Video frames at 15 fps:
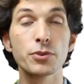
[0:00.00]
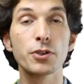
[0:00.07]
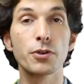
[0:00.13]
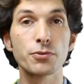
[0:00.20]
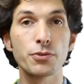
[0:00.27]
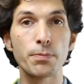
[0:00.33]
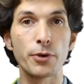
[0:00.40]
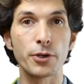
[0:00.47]

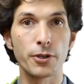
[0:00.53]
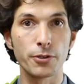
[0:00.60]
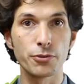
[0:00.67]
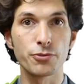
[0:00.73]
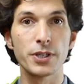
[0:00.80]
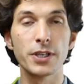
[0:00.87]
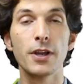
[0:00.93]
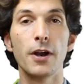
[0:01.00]
country per
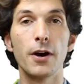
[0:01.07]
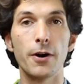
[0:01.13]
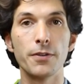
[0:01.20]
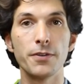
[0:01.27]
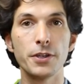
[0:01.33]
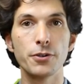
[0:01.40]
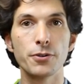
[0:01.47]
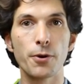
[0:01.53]
country on
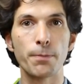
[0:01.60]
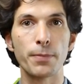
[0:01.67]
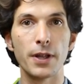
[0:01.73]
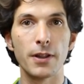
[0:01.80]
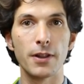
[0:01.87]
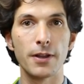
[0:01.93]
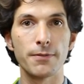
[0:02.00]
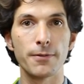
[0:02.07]
the
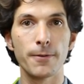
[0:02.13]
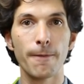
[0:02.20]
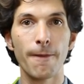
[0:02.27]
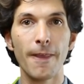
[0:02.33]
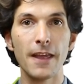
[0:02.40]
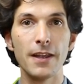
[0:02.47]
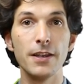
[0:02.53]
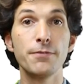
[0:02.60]
European level.
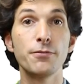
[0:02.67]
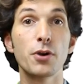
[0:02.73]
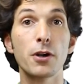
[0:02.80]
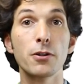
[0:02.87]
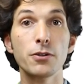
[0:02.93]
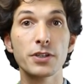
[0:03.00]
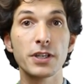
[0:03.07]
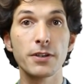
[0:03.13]
If you are
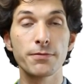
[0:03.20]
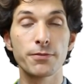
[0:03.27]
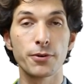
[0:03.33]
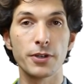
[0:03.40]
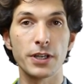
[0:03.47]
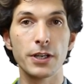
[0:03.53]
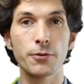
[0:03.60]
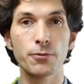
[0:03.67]
looking
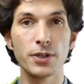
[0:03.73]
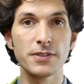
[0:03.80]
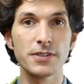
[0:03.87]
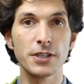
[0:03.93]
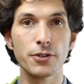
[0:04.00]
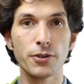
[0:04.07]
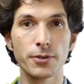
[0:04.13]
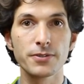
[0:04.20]
for
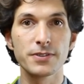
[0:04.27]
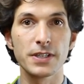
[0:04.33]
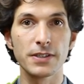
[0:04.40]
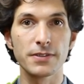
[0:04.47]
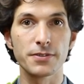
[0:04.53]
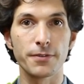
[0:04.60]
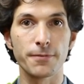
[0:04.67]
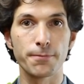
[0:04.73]
increasing your
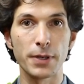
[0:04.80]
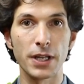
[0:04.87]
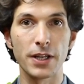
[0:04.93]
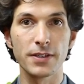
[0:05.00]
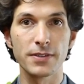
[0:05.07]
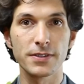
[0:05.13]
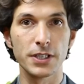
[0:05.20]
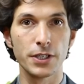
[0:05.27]
sales of
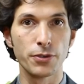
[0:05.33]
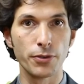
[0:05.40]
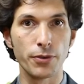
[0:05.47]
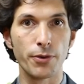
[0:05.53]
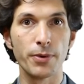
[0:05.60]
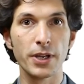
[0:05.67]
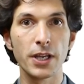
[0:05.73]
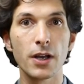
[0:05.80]
pellets in an
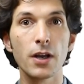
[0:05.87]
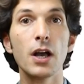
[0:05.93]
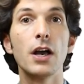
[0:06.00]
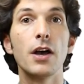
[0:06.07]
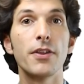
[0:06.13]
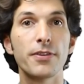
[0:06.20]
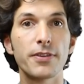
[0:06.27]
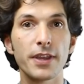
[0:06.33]
area,
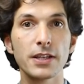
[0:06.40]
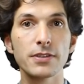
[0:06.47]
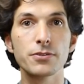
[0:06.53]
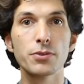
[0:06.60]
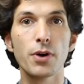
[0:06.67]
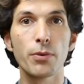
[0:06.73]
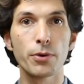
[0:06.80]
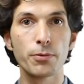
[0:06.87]
thanks
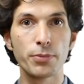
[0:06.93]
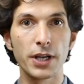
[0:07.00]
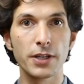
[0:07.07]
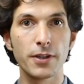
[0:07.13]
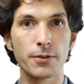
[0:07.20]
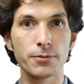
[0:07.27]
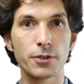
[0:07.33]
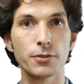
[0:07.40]
to our
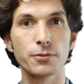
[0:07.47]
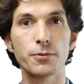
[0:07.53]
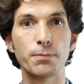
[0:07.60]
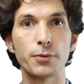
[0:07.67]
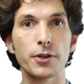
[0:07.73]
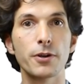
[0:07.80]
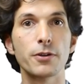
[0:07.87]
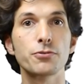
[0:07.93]
breakdown country
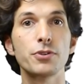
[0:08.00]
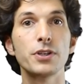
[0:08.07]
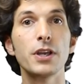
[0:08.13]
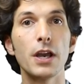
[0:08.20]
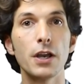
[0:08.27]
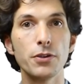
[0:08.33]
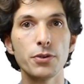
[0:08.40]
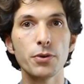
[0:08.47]
per country,
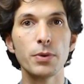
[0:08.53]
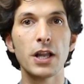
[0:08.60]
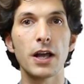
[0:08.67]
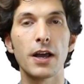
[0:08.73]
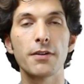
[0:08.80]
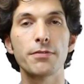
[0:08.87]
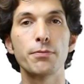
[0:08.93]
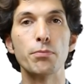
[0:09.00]
you will
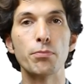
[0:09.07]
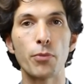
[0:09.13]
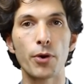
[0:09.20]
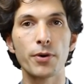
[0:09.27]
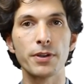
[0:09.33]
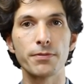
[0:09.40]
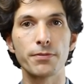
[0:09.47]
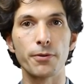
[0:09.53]
have
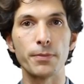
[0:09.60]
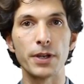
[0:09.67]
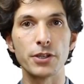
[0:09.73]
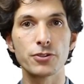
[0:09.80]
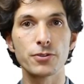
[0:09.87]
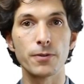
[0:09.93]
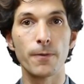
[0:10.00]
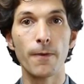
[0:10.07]
more
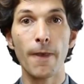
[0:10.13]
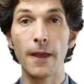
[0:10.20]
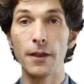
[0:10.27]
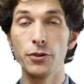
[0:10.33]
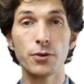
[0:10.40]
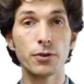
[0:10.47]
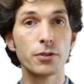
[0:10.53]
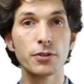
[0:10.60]
information.
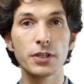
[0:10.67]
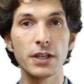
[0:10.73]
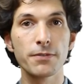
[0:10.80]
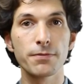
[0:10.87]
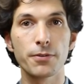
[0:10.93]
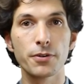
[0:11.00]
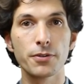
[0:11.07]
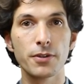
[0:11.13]
You're looking
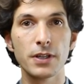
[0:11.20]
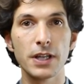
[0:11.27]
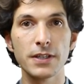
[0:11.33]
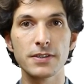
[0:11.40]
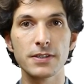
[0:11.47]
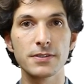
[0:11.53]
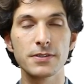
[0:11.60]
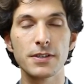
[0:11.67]
for the
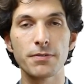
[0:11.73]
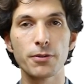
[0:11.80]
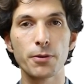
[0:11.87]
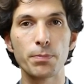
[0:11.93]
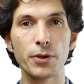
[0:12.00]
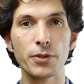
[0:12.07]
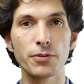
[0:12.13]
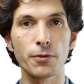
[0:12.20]
latest
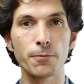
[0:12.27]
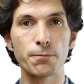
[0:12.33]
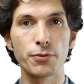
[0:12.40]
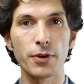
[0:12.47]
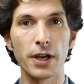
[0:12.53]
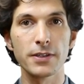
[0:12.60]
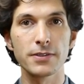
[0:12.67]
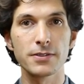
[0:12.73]
development on
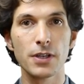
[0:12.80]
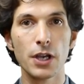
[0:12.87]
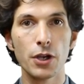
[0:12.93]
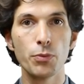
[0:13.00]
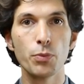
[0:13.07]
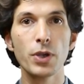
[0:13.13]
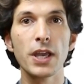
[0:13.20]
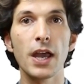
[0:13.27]
price,
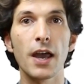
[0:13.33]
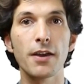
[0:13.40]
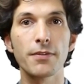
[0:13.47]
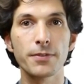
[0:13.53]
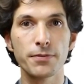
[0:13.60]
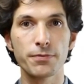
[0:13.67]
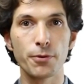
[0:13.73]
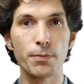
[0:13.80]
we have
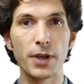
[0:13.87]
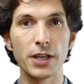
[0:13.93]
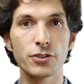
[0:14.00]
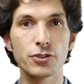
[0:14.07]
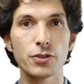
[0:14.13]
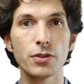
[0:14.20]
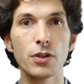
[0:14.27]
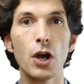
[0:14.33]

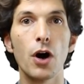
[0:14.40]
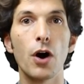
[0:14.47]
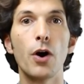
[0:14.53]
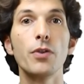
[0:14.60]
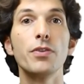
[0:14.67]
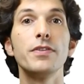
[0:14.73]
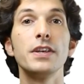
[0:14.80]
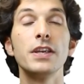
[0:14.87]
information
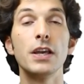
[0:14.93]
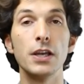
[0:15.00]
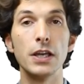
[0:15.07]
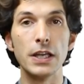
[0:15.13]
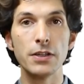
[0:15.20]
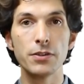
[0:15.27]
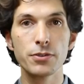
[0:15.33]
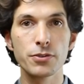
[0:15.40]
on the
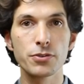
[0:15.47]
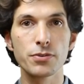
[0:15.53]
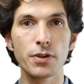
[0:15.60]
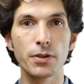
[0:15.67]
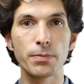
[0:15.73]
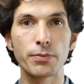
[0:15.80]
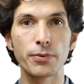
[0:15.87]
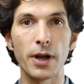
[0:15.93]

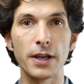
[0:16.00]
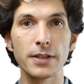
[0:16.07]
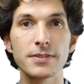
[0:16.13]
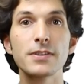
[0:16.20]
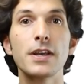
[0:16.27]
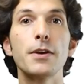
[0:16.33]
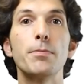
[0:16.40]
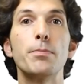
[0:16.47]
industrial
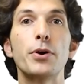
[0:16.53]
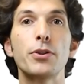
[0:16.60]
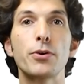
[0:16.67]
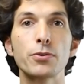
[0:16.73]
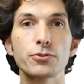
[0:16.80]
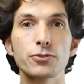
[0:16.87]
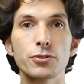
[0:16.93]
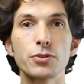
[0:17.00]
price, but
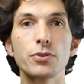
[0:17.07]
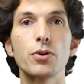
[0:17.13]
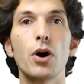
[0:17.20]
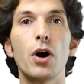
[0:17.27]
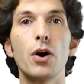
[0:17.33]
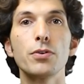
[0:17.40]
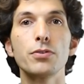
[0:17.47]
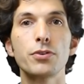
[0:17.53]
also
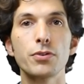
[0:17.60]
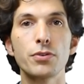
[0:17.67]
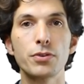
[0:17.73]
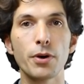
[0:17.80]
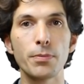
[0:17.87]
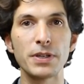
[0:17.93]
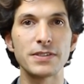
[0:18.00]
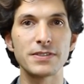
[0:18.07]
on the
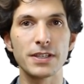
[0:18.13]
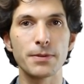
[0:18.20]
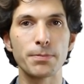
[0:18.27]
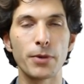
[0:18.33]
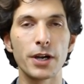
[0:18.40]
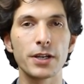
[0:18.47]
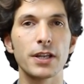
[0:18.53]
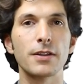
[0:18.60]
domestic
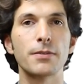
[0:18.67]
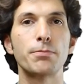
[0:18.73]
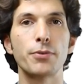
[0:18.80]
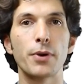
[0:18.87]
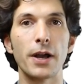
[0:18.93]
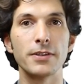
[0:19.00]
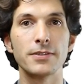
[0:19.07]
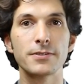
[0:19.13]
market
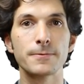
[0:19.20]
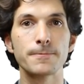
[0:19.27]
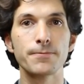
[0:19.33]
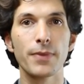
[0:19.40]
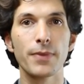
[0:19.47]
price.